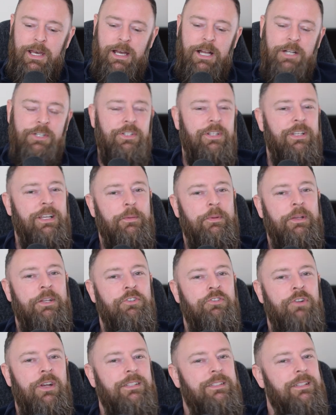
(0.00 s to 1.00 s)
I just think it'd be
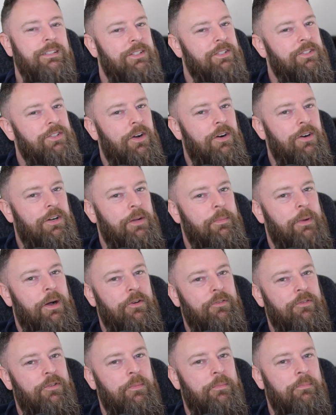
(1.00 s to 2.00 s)
interesting to talk
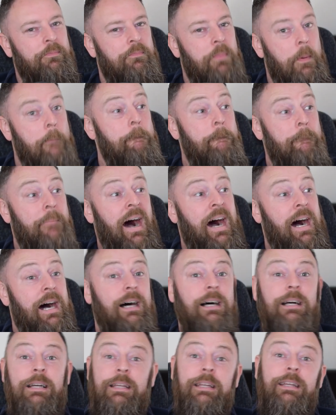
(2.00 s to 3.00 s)
about from
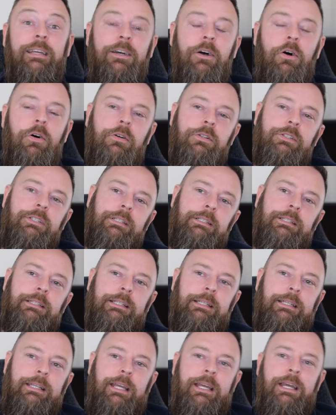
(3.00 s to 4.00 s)
my
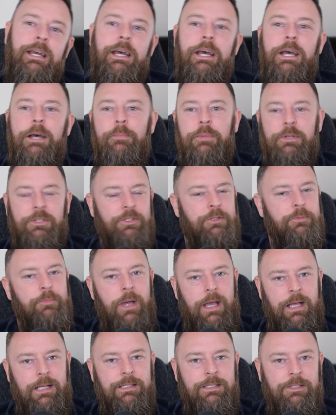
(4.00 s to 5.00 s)
autistic
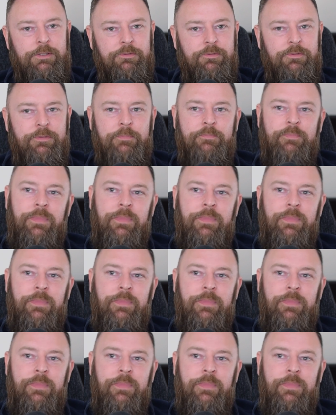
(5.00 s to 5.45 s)
perspective.